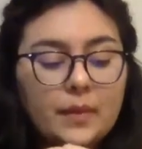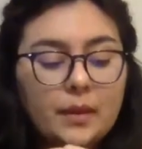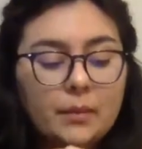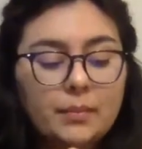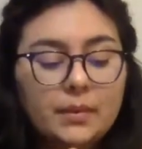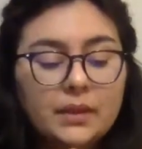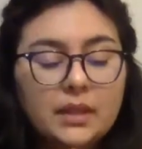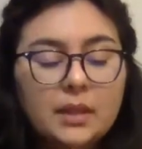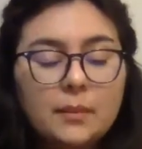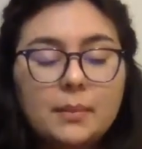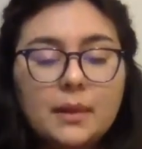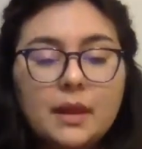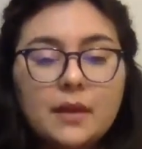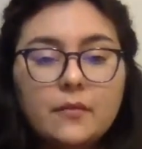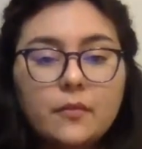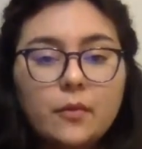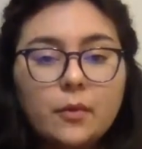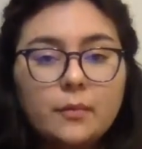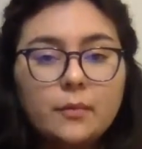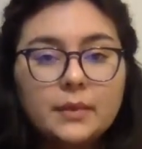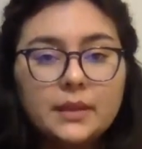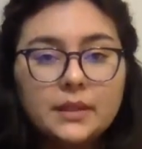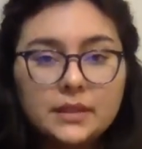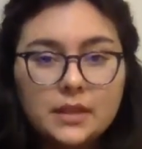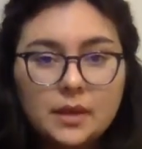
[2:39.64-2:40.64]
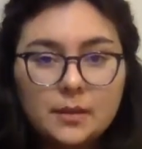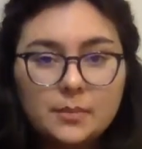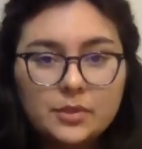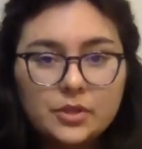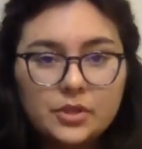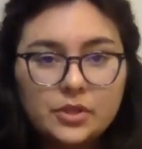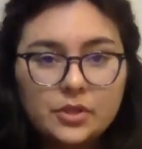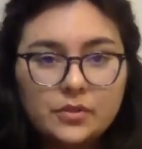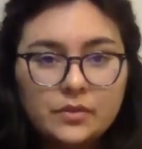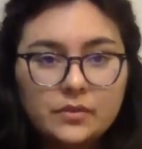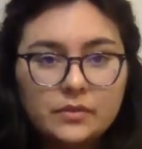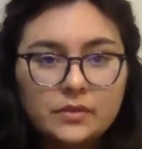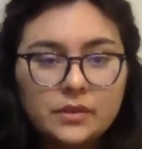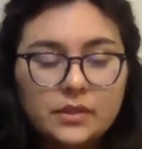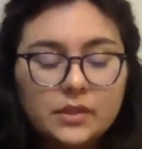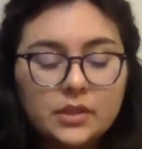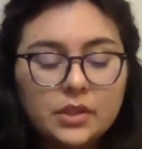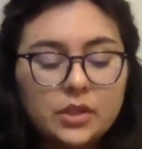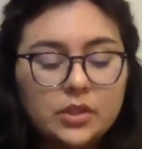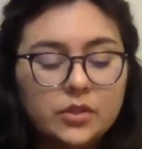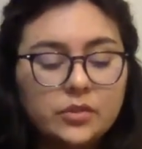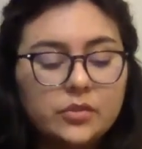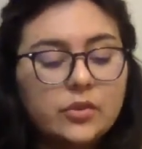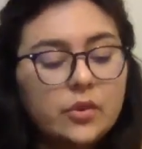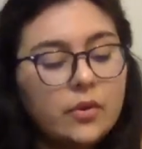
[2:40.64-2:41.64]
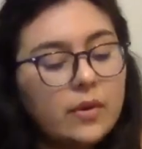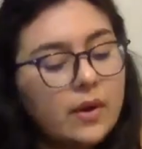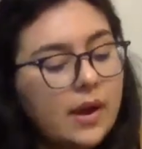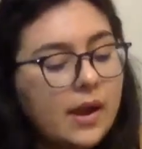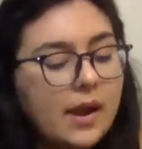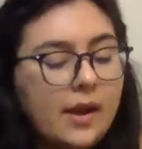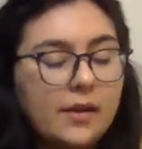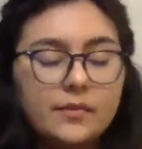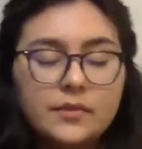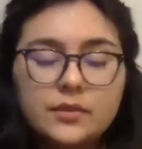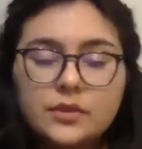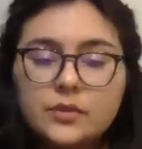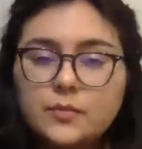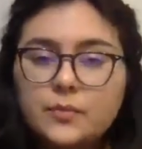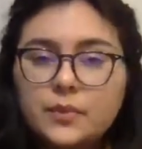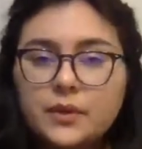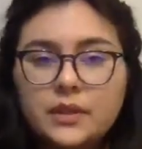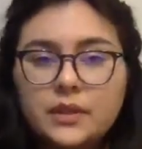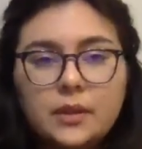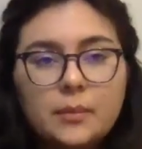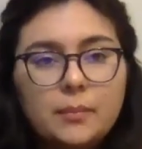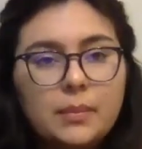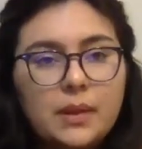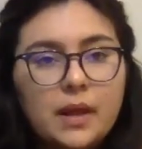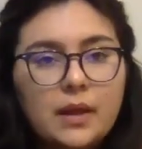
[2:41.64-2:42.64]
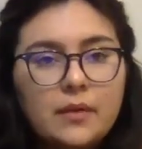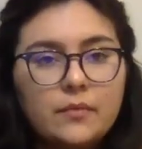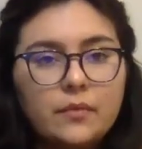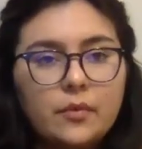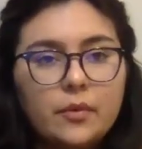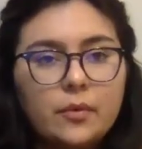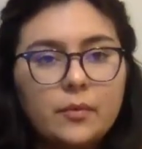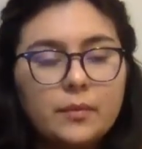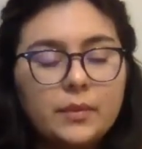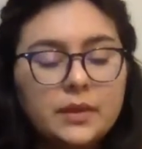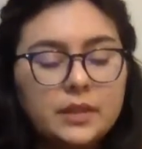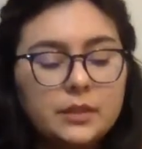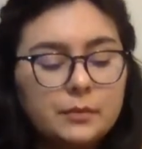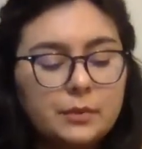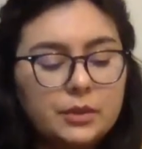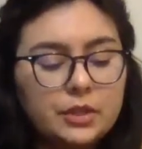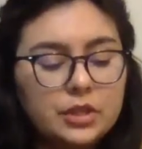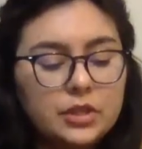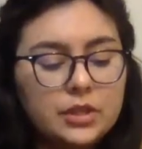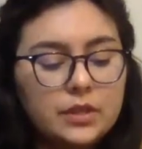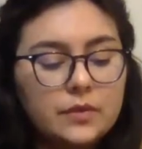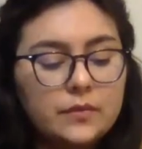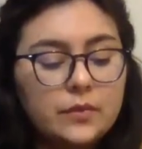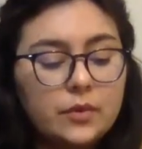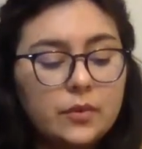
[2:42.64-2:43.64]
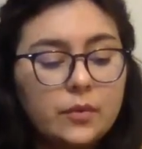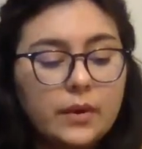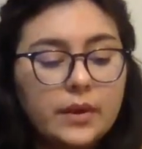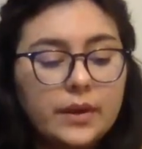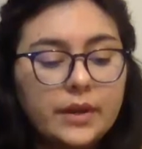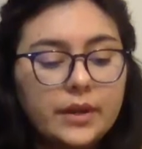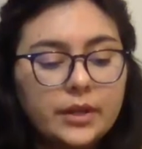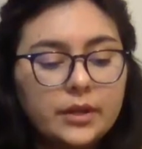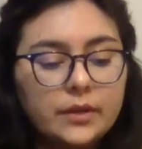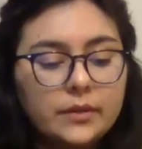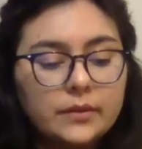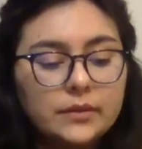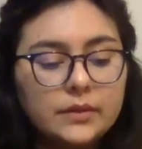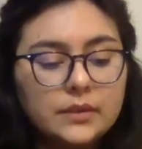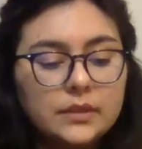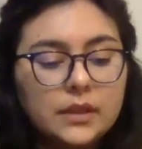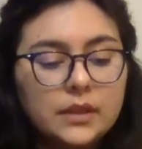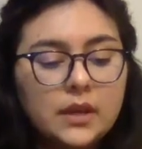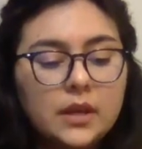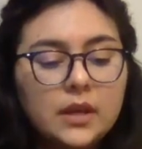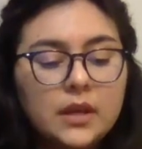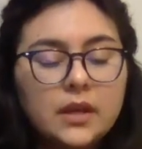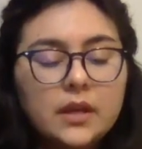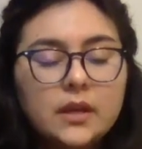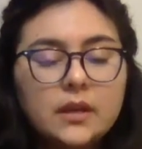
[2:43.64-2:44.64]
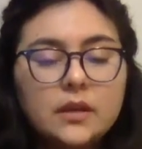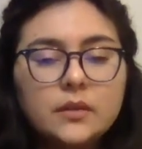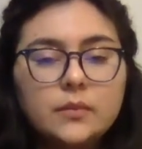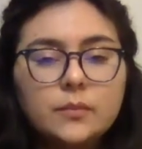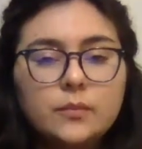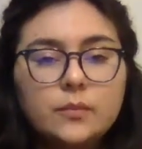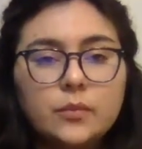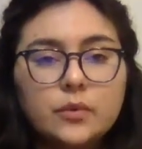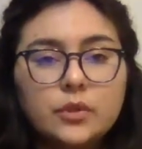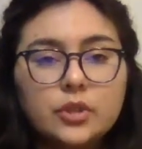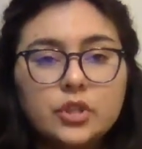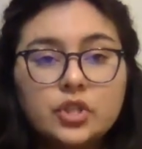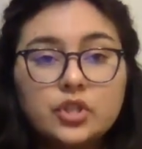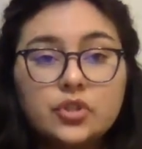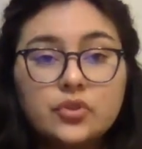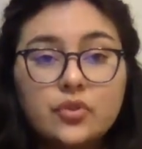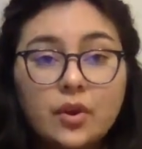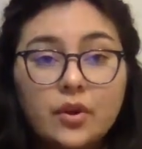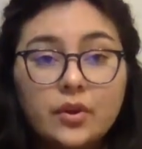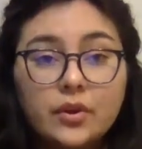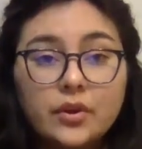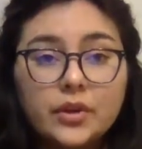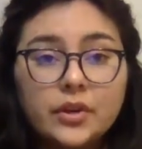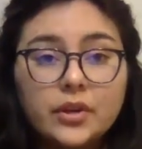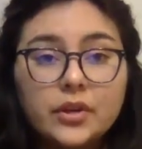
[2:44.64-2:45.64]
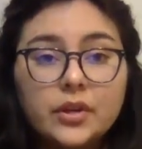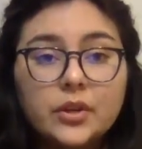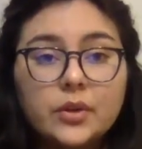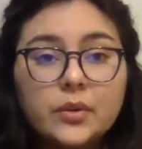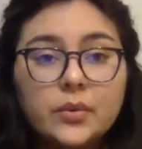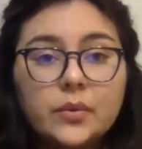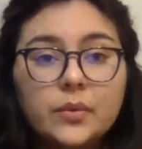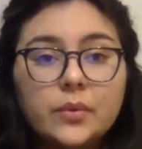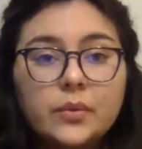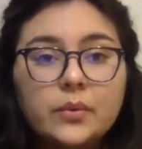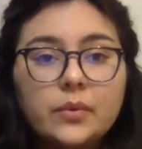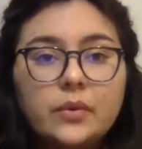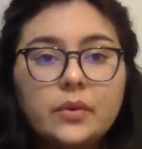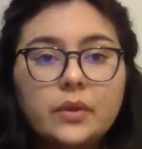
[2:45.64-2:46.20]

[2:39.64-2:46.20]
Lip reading: But the platform is optional. You don't have to put the platform, especially if you want to use more stronger glue,